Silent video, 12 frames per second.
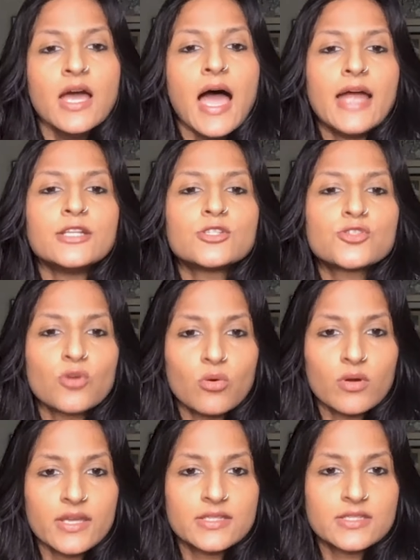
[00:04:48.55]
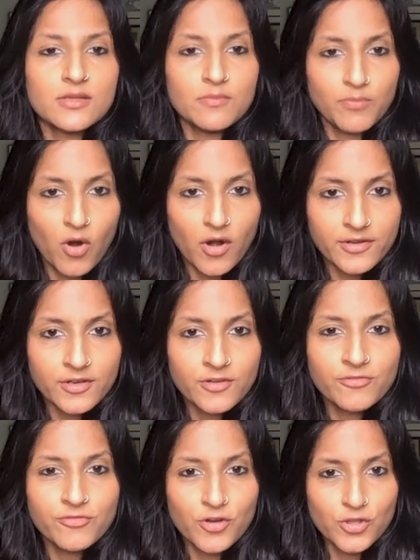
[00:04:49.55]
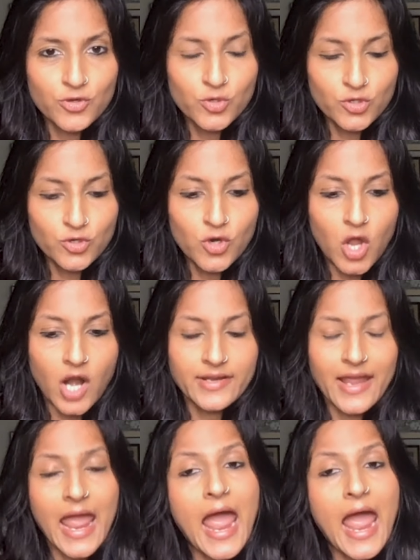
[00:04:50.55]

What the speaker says: And so it's important for you to not